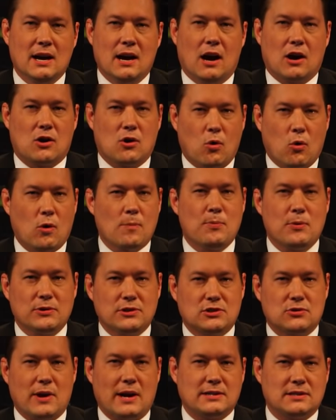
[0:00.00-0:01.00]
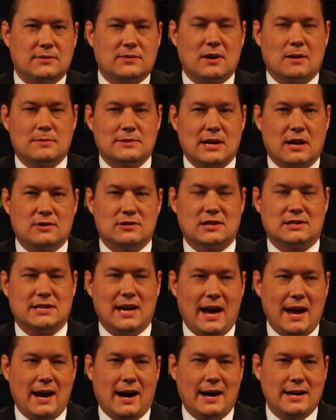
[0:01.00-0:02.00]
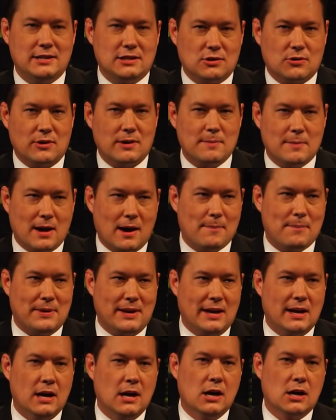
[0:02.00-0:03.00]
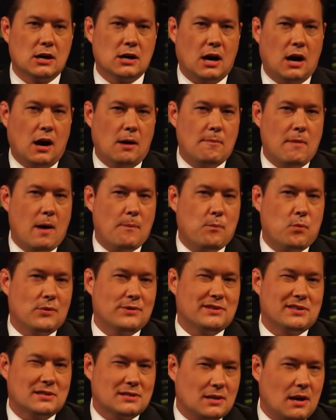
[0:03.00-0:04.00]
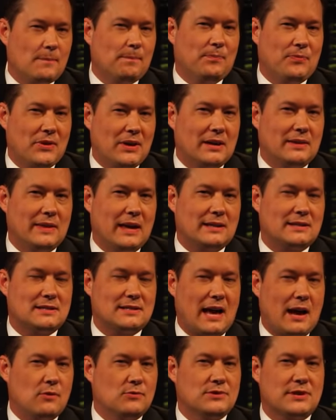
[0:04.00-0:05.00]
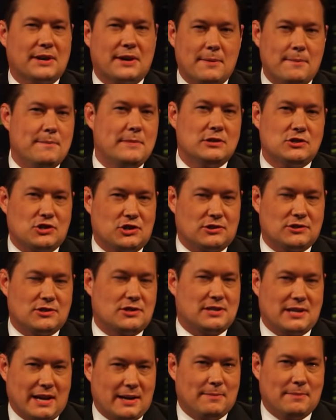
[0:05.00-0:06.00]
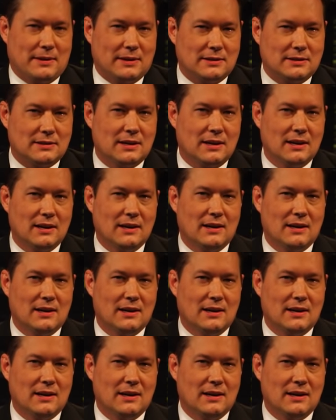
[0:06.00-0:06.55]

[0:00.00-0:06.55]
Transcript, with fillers: A corporate directive comes out and says, hey, ice cream company, come up with something that sounds like a mission statement.